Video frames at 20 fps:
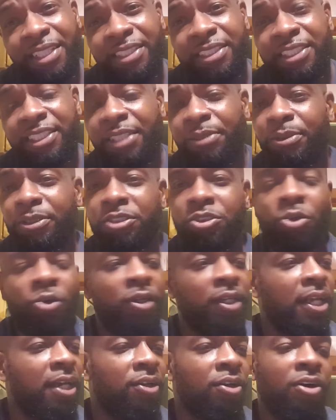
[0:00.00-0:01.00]
She was
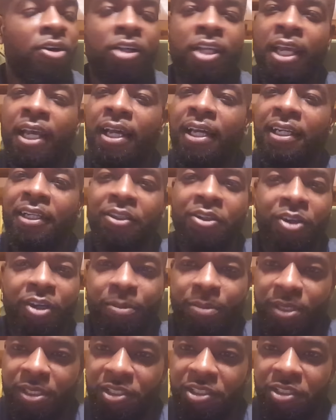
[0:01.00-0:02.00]
throwing out all kind of
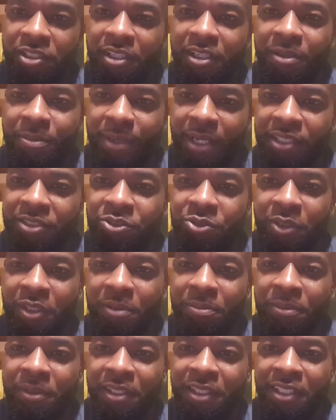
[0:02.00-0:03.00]
garbage about
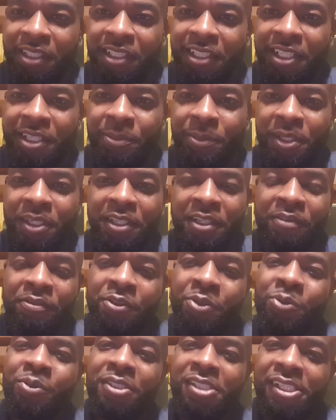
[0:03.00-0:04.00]
Trump. I mean, if
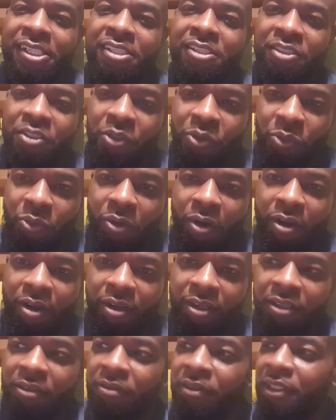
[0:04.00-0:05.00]
you just knew
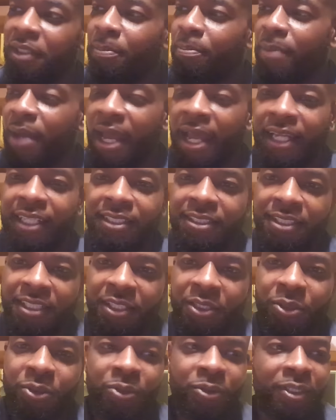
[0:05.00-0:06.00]
all of the back
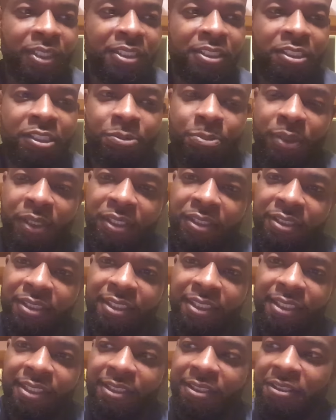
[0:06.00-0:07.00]
deal
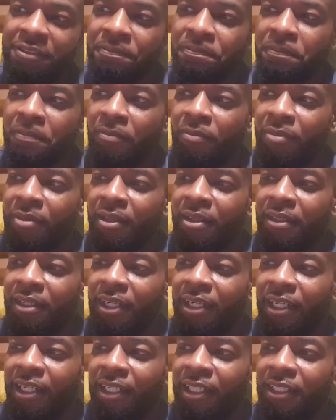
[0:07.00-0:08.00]
conspiracies
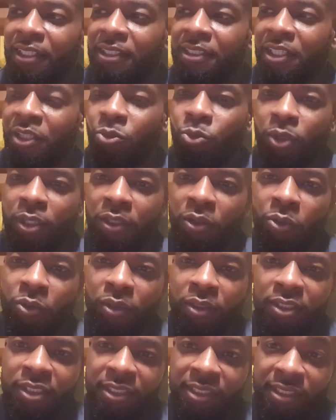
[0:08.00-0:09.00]
that went
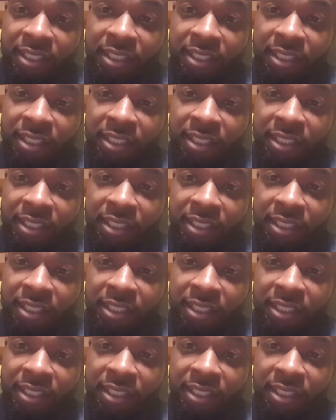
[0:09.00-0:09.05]
on to